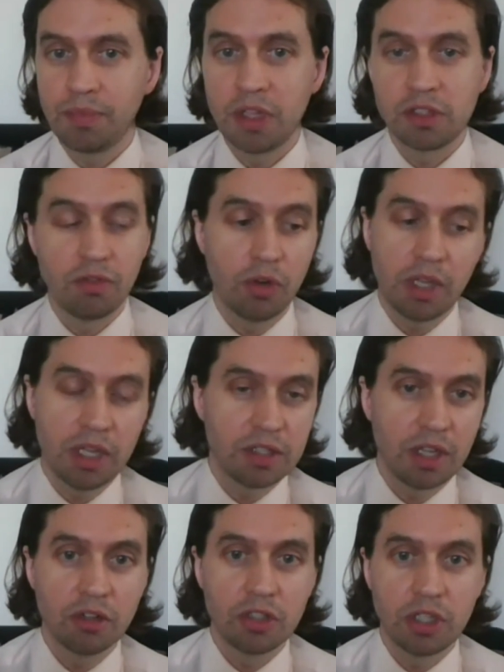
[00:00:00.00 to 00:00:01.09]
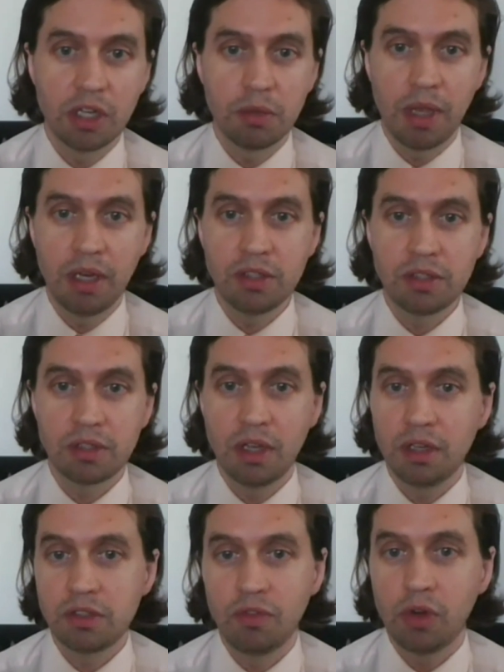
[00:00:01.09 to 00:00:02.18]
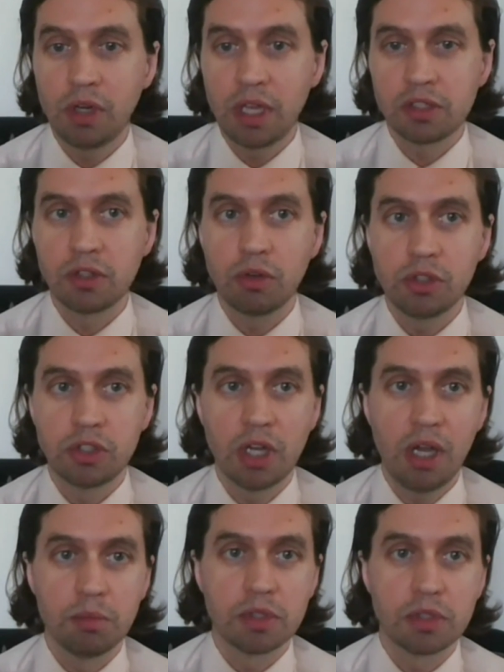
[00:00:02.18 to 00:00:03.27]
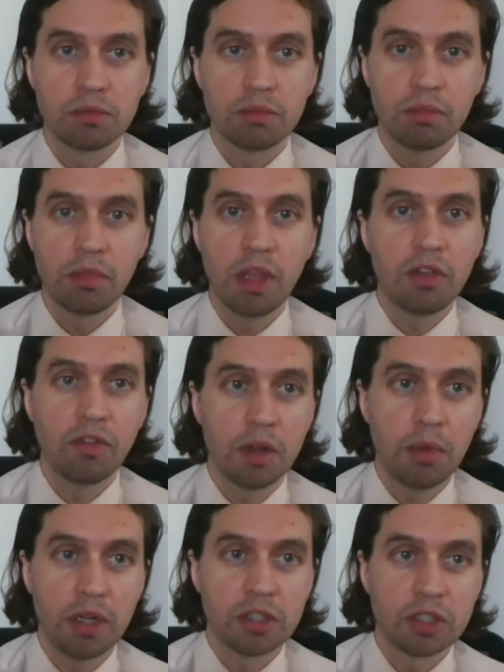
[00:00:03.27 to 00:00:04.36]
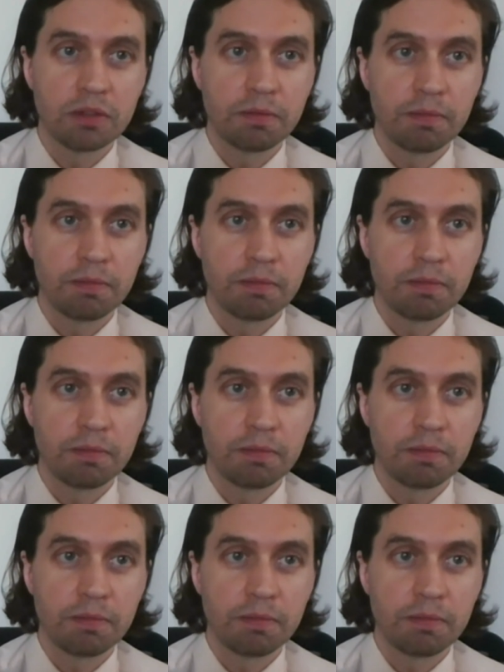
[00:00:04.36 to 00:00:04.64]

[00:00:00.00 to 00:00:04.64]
It's a vote against energy independence, and it's a vote against local jobs. Thank you very much.